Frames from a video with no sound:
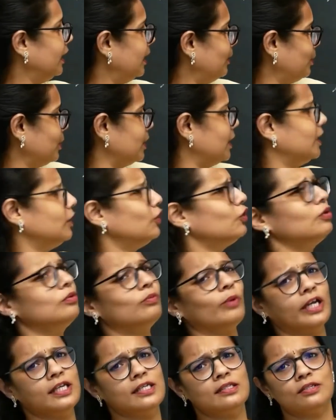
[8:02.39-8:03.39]
Ippudu
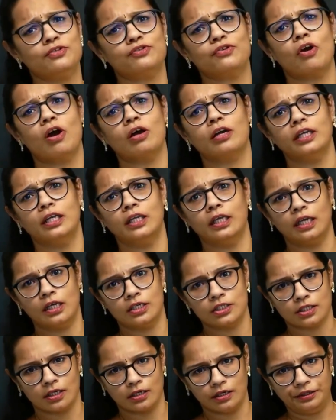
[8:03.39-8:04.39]
enduku, why is it wrong in
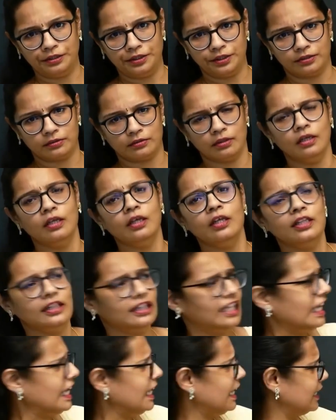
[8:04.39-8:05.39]
English anantaru?
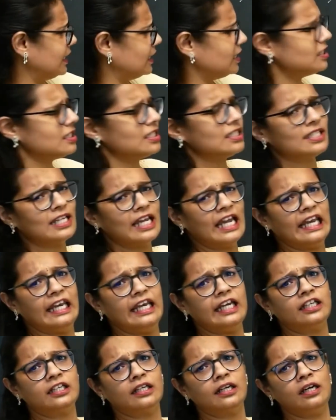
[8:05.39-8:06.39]
This is
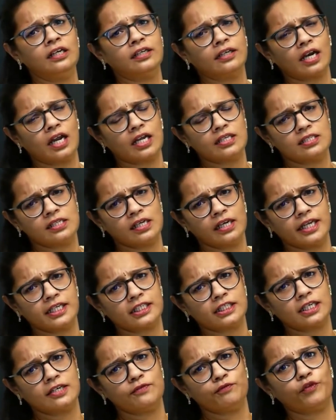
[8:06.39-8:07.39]
literal
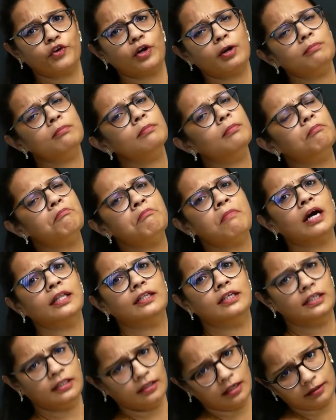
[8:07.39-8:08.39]
translation from
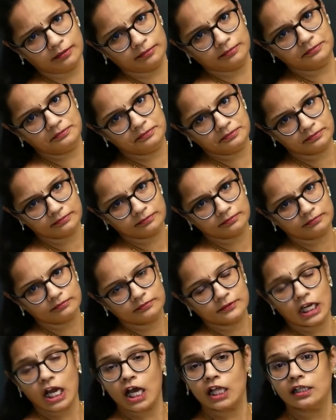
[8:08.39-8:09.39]
mother tongue.
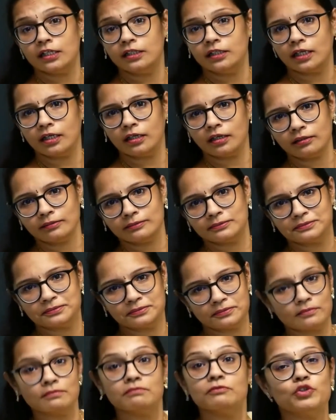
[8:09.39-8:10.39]
Kadantara?
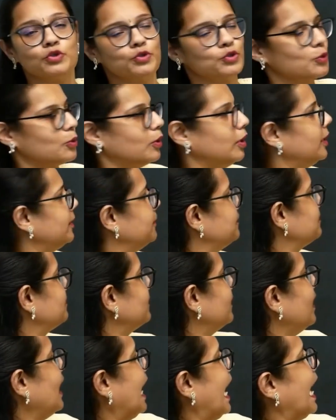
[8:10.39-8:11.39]
Chusukondi.
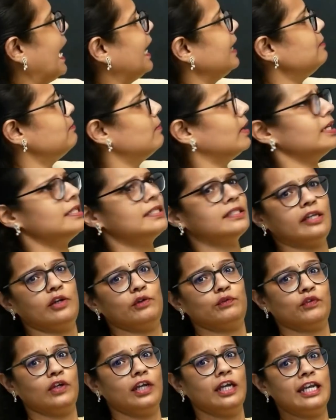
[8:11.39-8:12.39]
I,
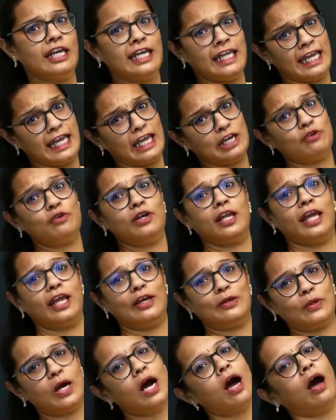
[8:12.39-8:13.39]
myself, nenu
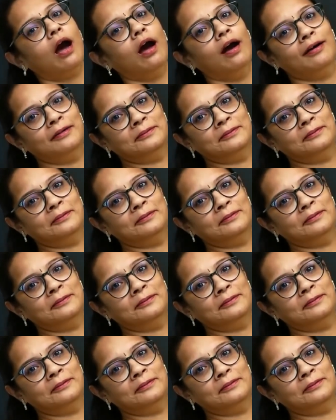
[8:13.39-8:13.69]
nenuga.